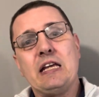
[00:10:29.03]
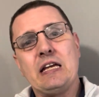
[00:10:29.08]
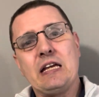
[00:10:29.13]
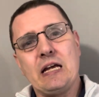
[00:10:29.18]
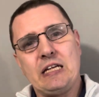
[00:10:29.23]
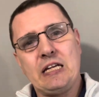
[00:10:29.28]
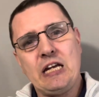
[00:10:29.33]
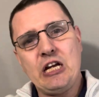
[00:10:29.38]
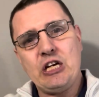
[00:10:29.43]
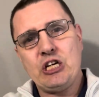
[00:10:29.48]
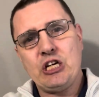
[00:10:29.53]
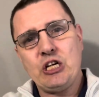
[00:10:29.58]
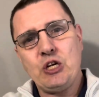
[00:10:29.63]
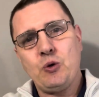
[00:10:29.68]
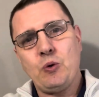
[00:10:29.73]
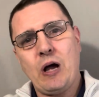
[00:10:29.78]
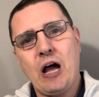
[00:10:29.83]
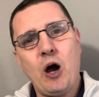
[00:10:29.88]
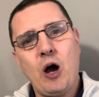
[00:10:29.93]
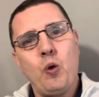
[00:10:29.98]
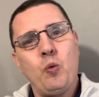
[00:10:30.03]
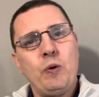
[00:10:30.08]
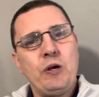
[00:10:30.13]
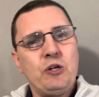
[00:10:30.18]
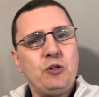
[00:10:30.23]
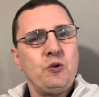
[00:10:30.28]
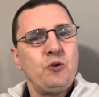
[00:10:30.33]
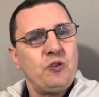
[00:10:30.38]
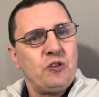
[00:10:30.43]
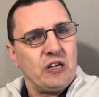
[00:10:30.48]
teaching you how we
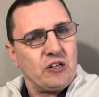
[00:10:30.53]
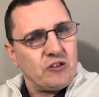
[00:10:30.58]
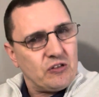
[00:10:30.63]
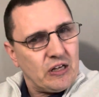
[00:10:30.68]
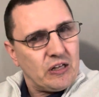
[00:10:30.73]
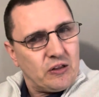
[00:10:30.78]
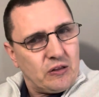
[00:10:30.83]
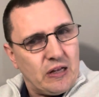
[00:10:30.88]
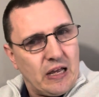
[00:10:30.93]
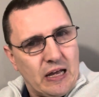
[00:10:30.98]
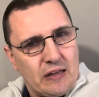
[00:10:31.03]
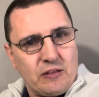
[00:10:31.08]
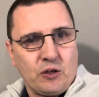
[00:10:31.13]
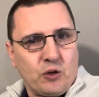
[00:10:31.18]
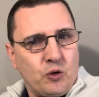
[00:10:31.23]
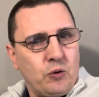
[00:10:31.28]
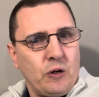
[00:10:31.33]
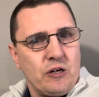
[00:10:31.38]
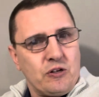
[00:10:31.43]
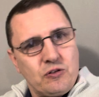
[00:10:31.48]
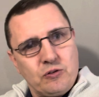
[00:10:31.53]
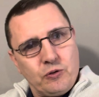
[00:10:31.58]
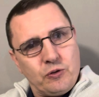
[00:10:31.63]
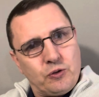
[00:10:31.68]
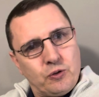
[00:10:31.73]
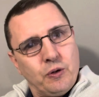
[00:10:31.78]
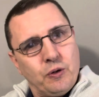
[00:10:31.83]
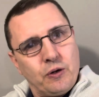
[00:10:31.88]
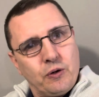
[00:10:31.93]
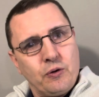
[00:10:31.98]
do things at the Chrysler and
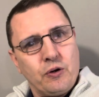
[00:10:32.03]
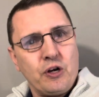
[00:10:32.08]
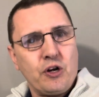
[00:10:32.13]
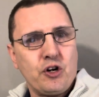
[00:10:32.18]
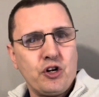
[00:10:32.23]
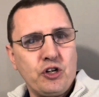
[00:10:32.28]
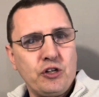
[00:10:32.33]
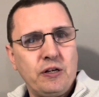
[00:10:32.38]
Toyota